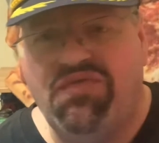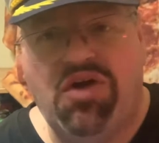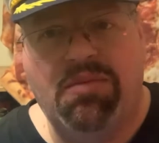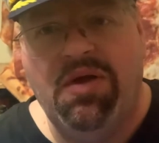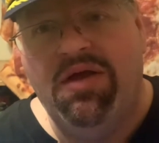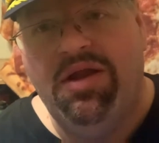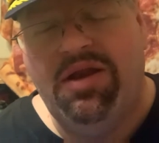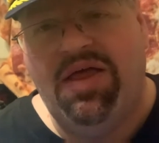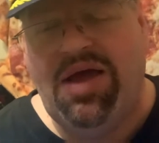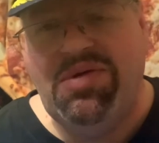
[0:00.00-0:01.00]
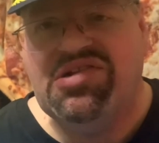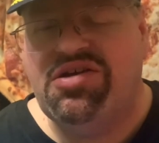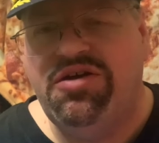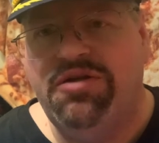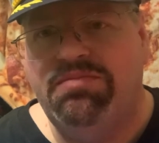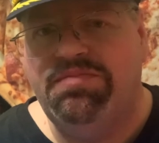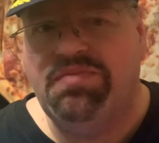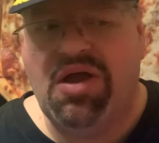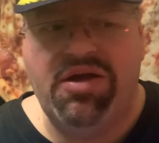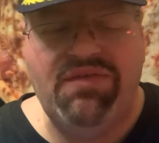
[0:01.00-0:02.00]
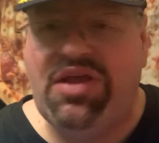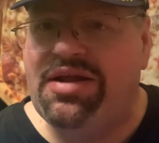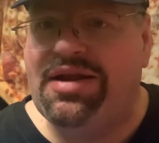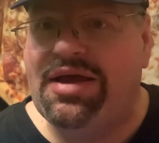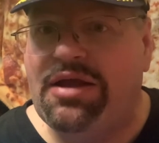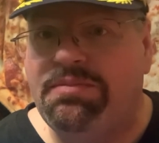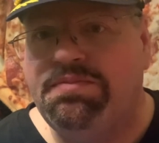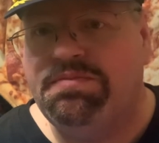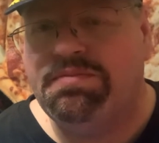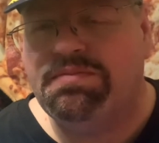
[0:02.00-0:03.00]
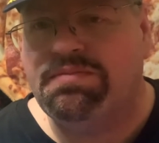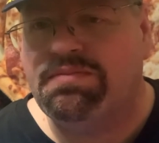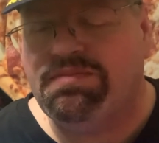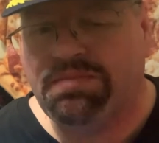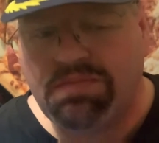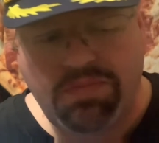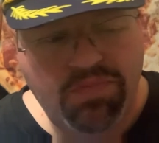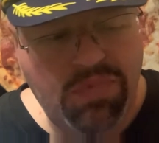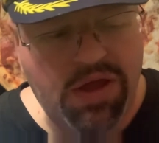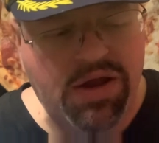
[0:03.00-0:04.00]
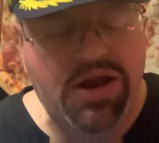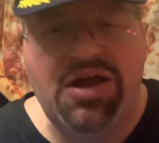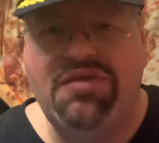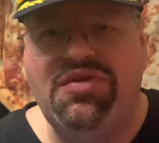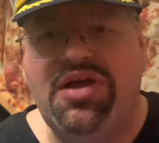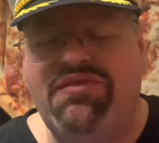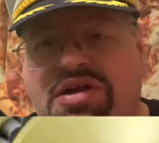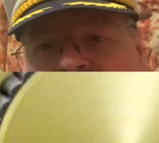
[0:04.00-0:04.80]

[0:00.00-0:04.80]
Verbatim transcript: Farm. Now that one's good. I'll give that a nine. Nine out of 11.